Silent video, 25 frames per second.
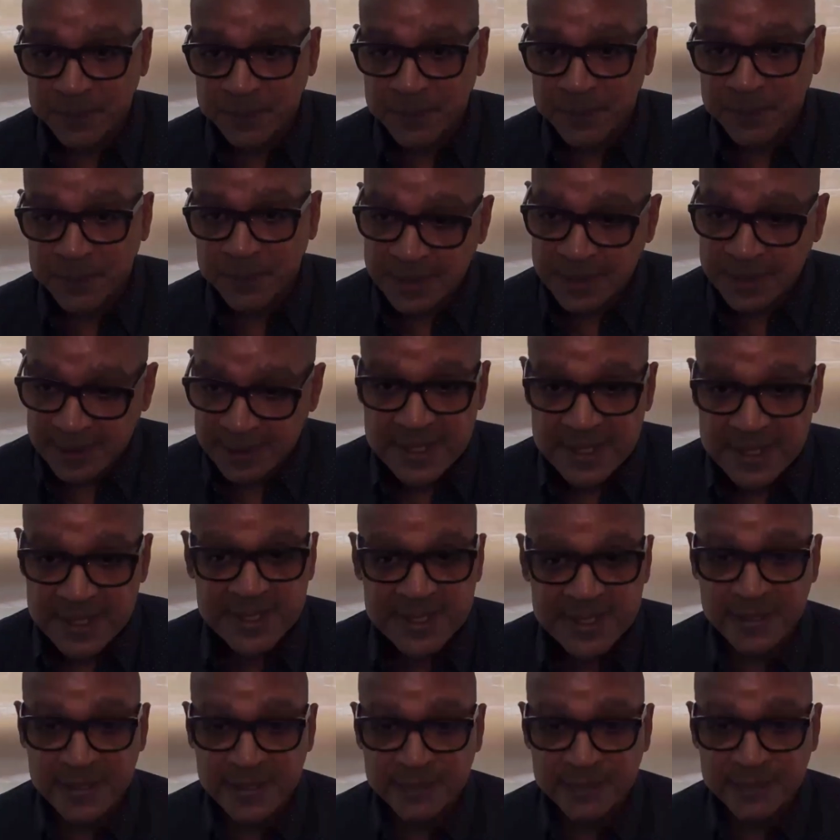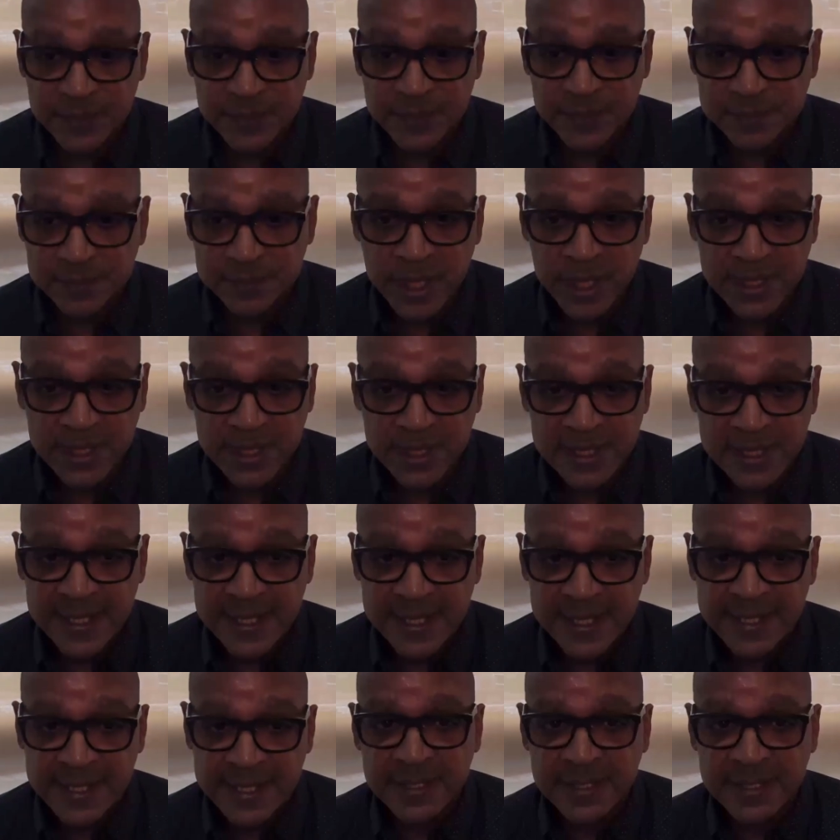listing
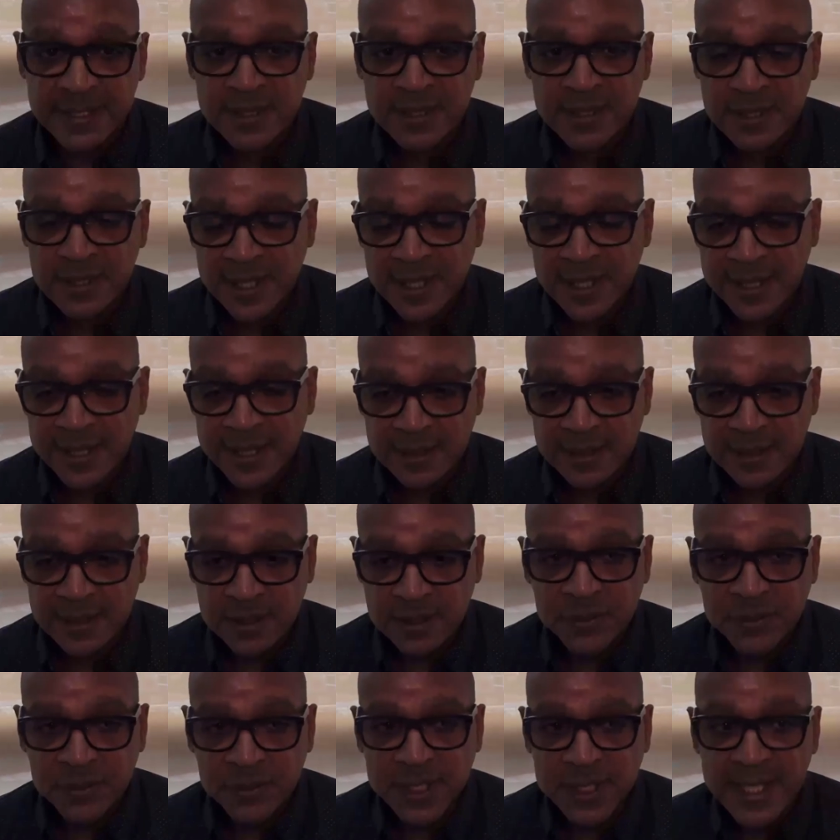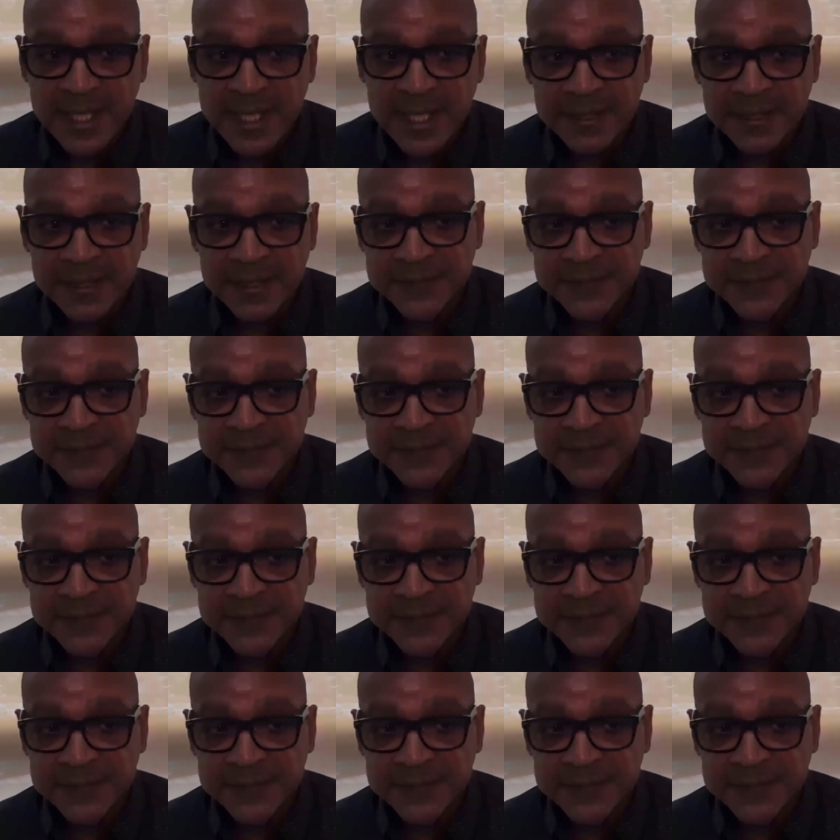BlockDAG at Go Live.